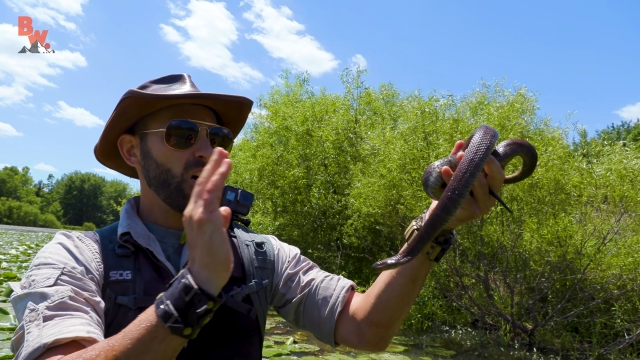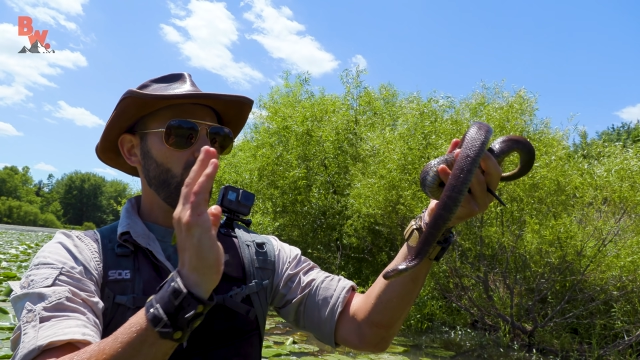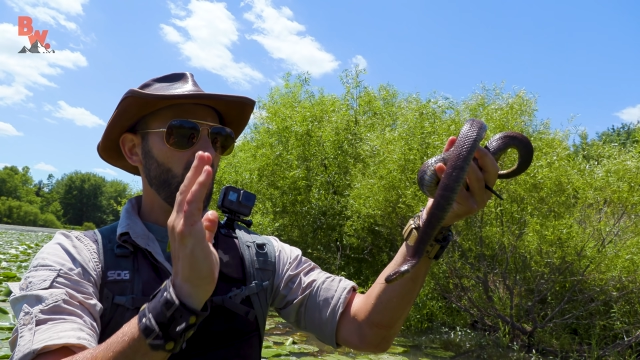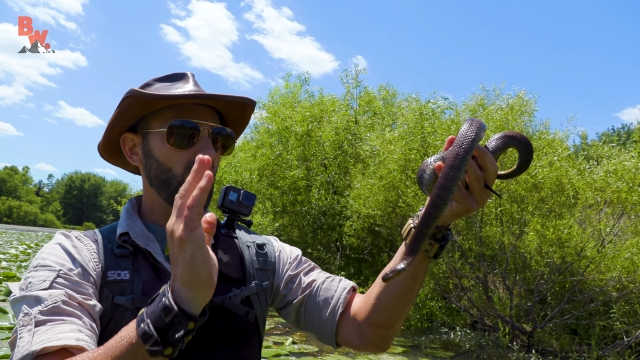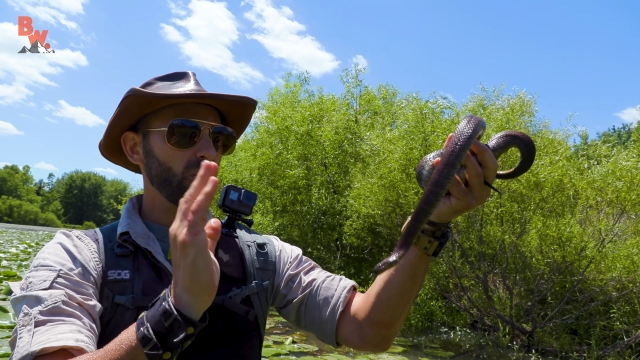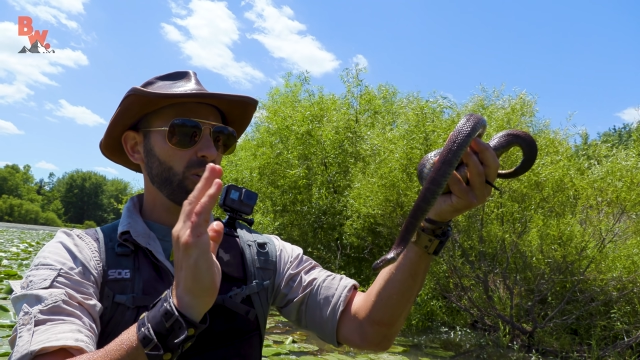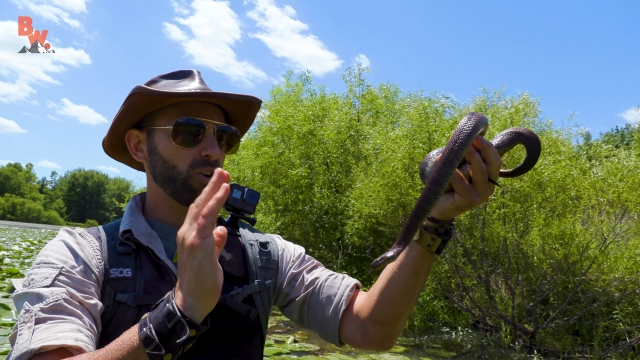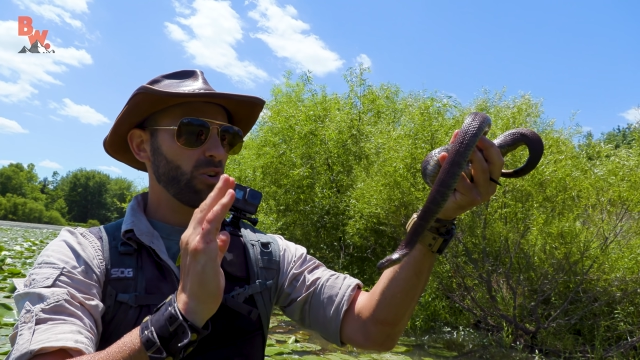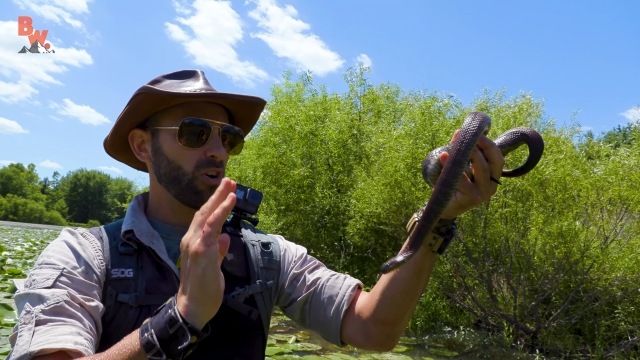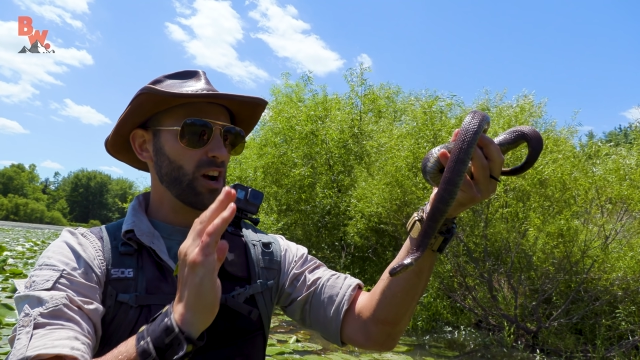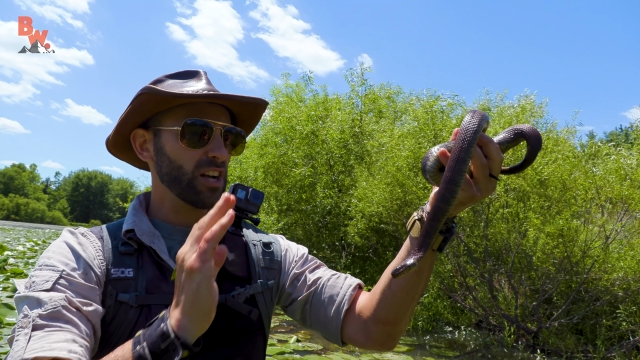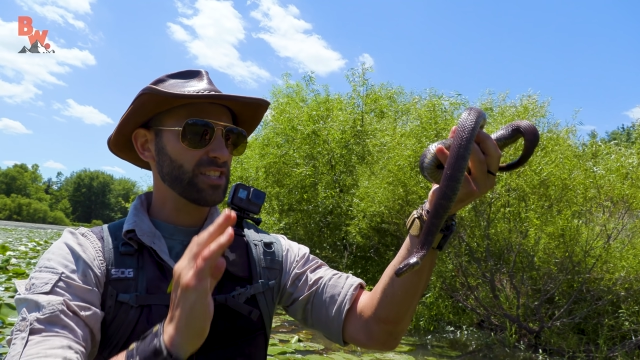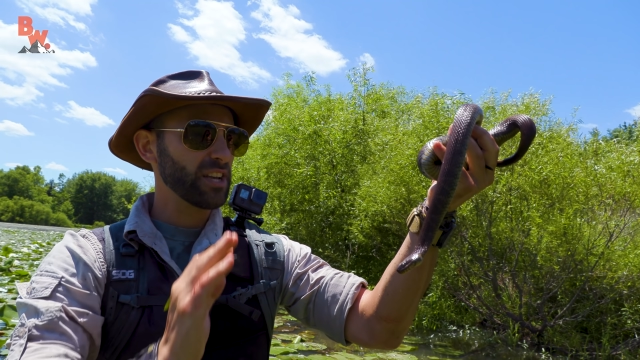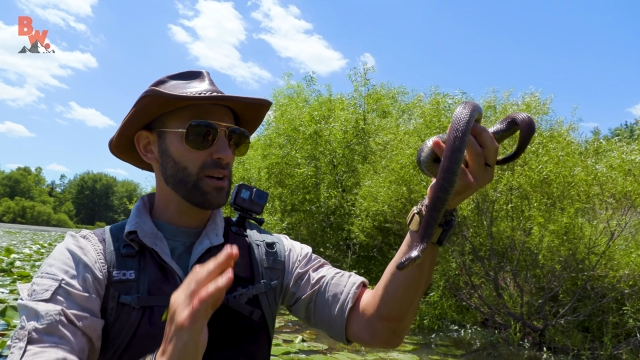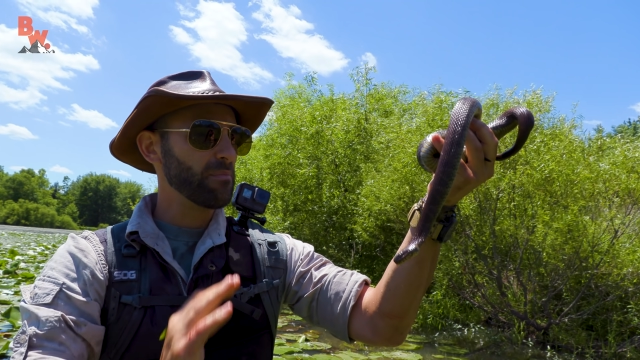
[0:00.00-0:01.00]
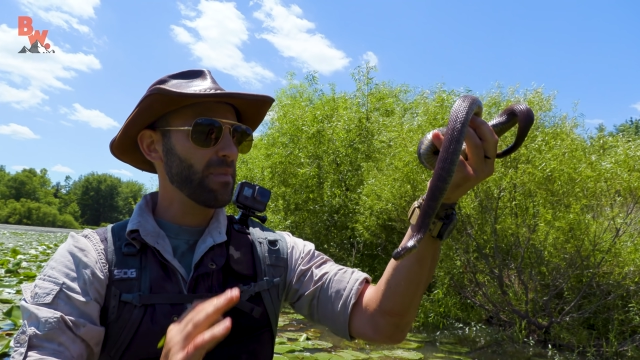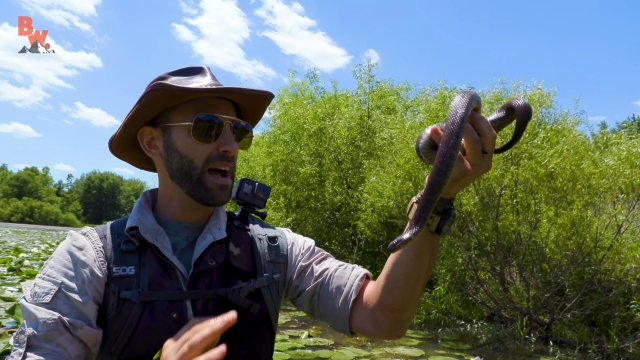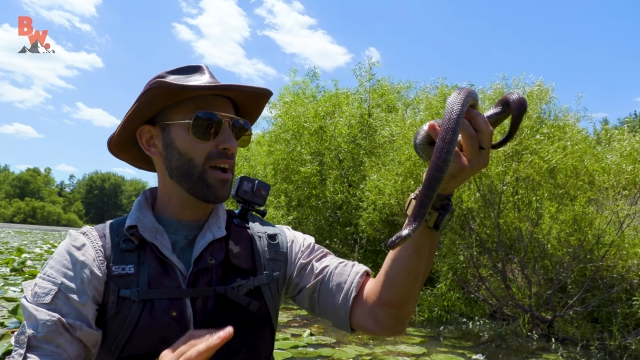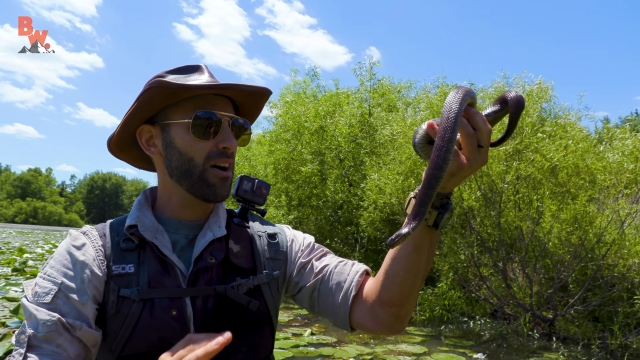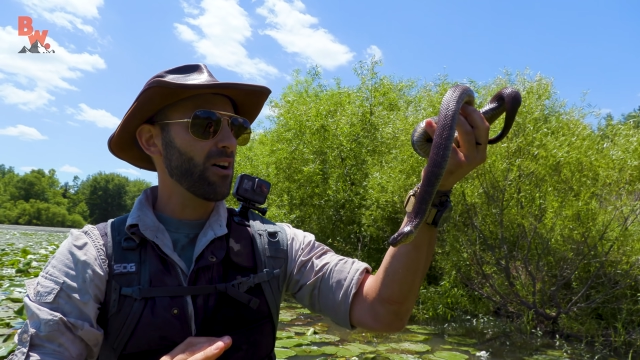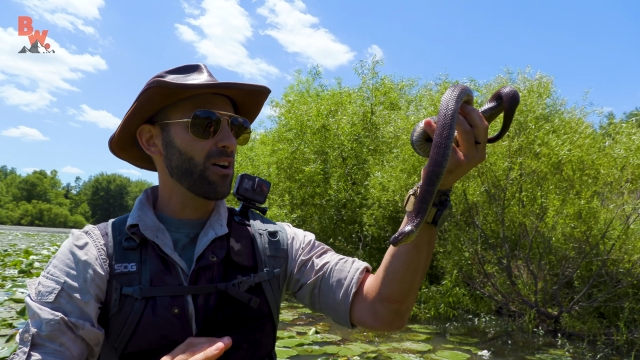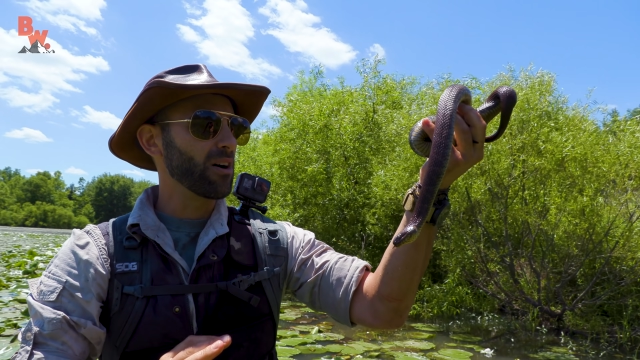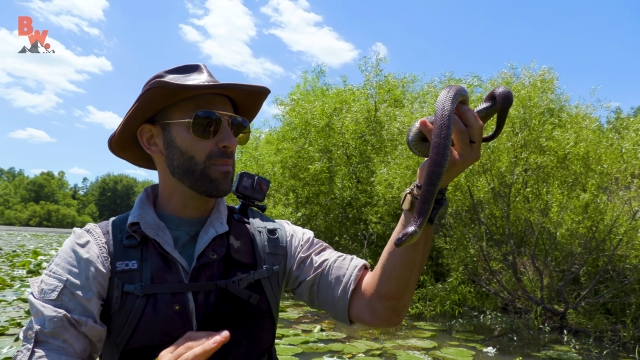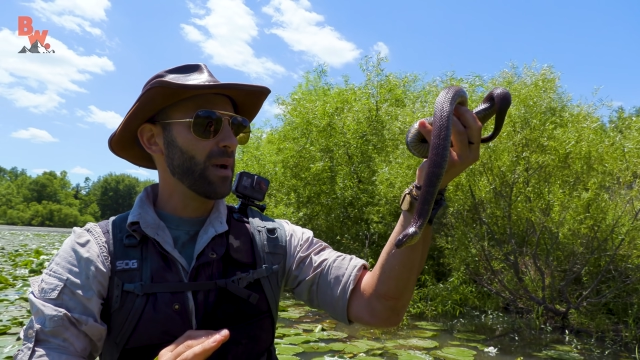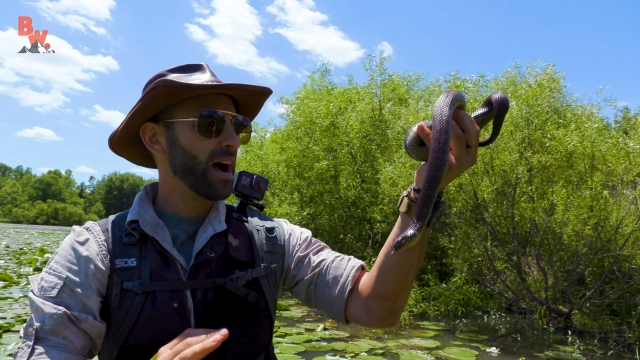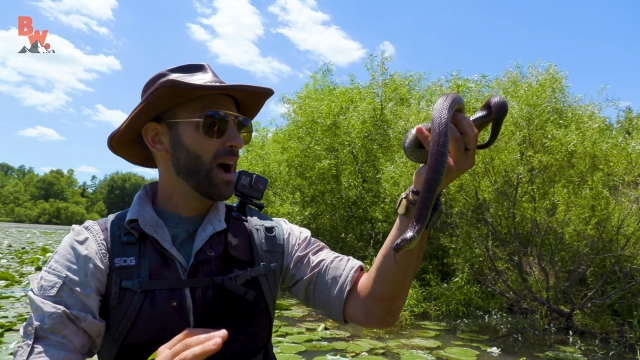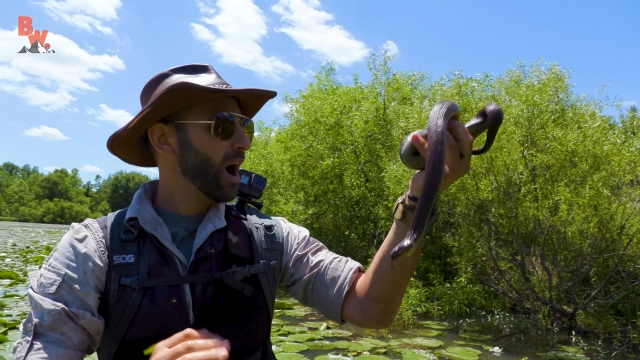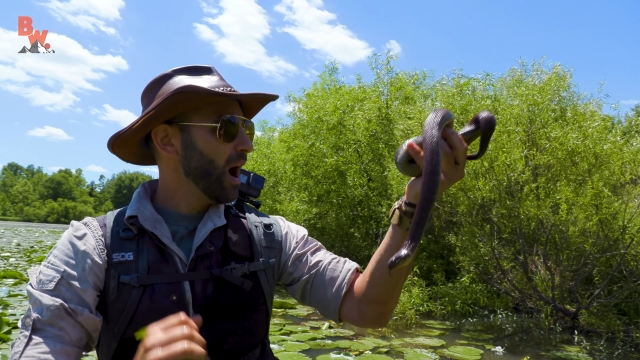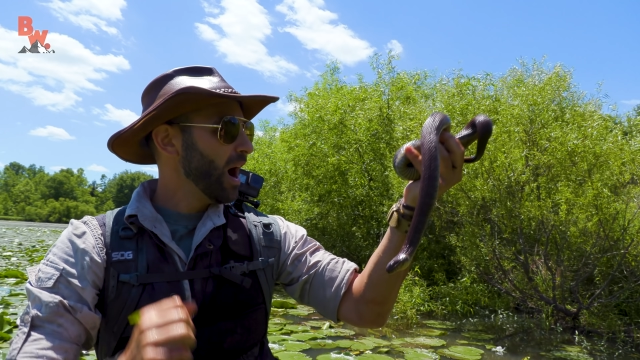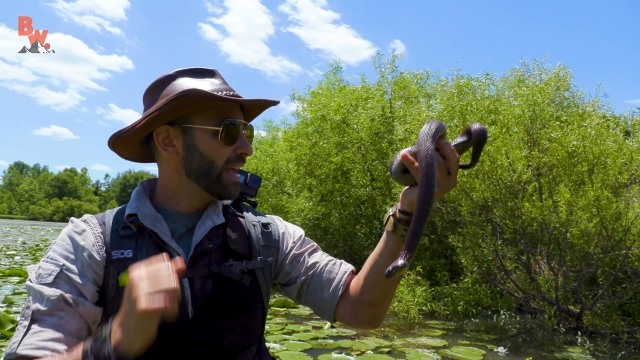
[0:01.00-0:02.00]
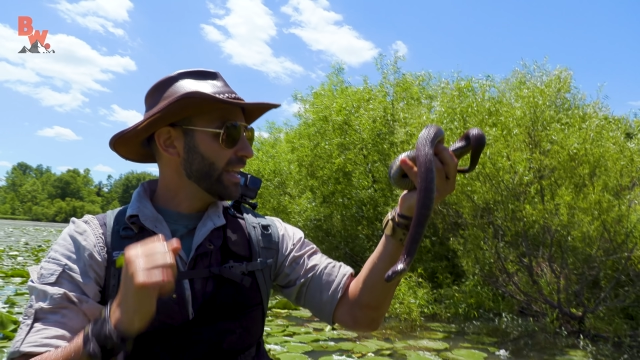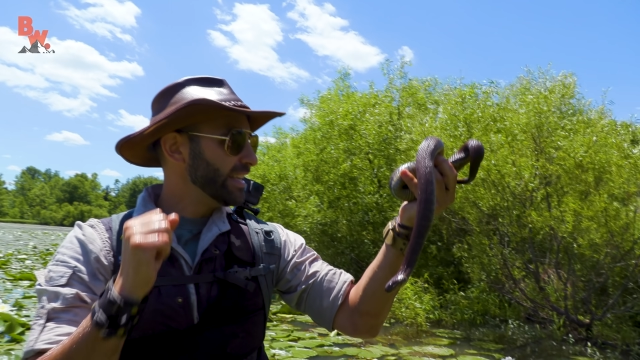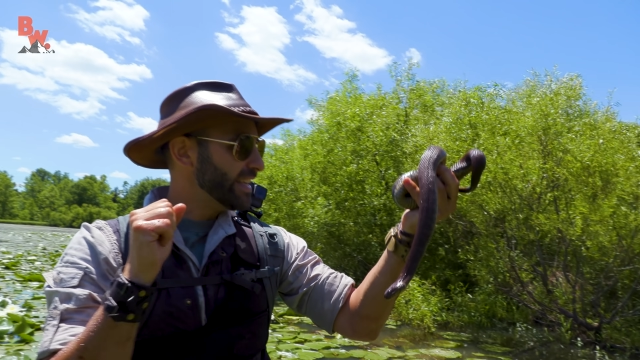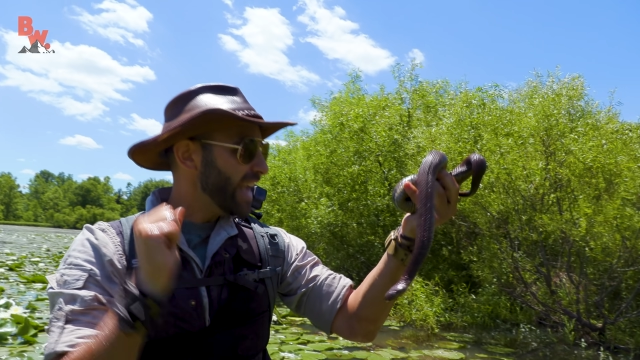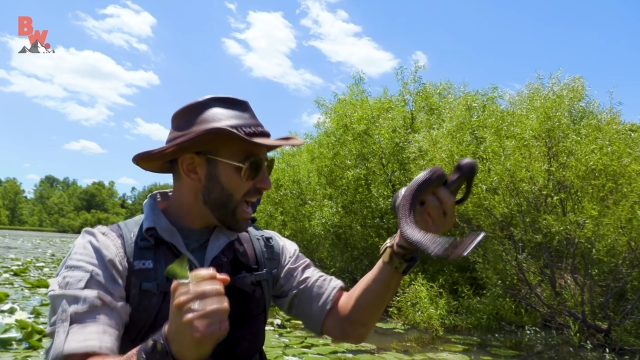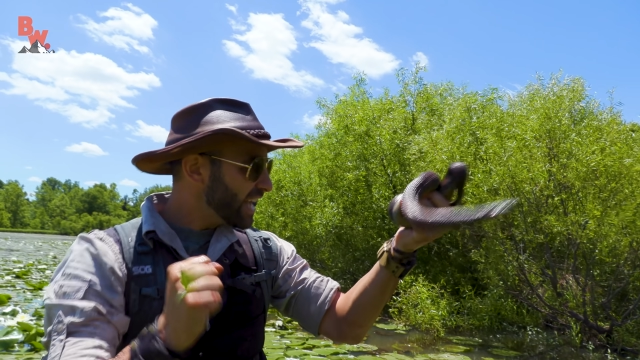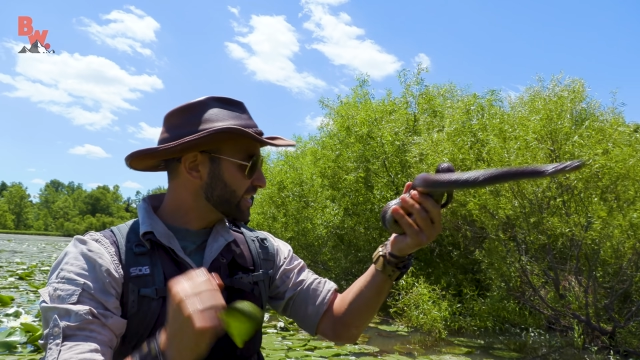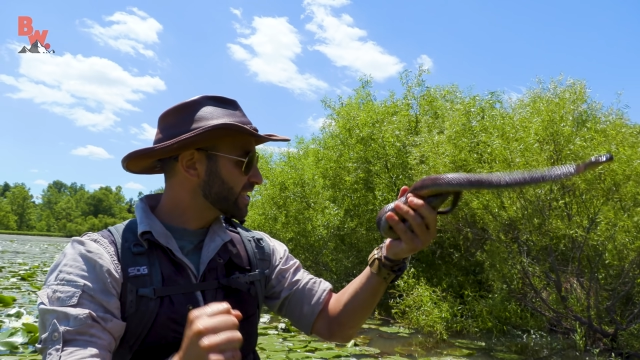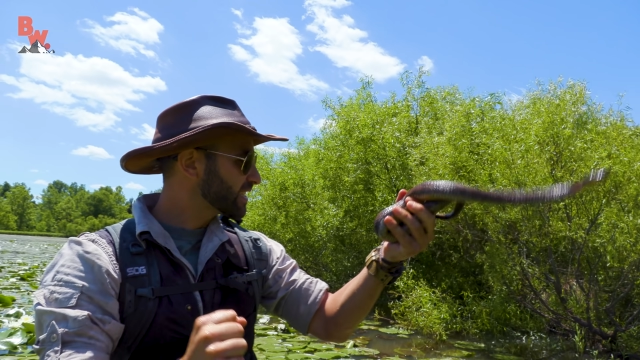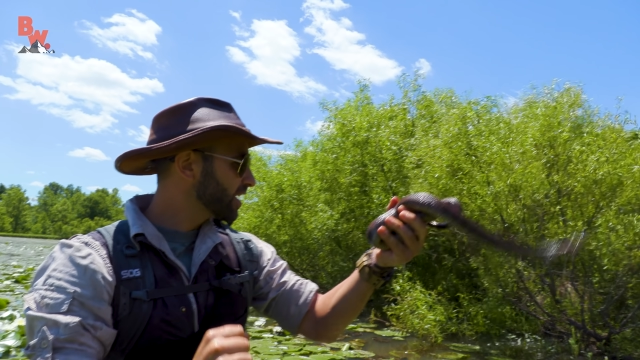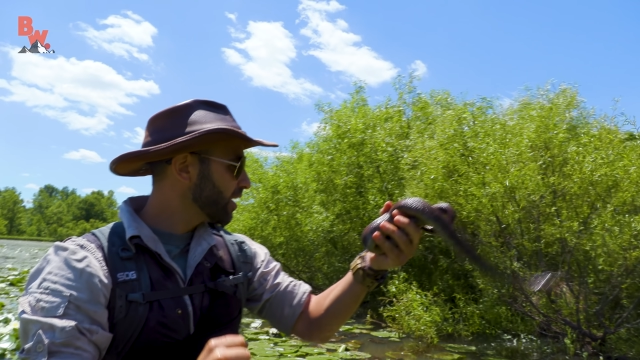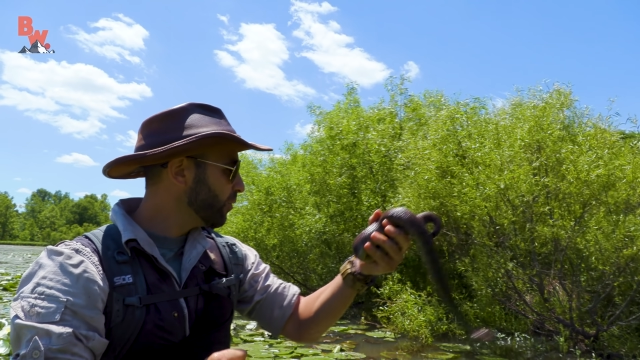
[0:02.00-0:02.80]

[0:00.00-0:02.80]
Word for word: all across my arm. Yes,